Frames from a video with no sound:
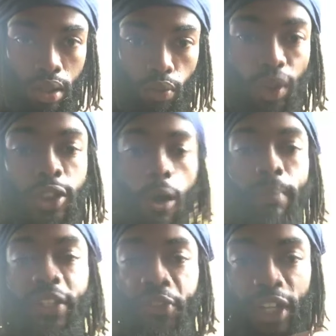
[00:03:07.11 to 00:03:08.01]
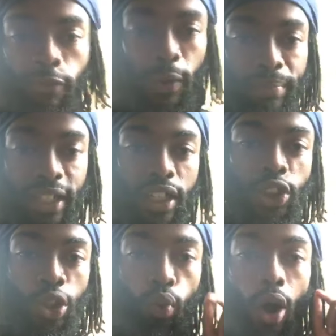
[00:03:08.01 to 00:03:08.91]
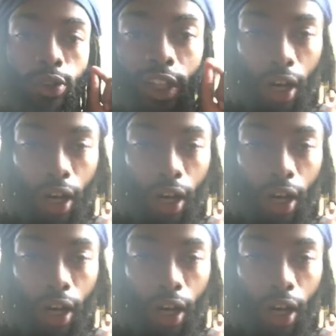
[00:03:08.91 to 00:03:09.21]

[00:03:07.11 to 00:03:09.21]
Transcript: What's going to be different because you walk the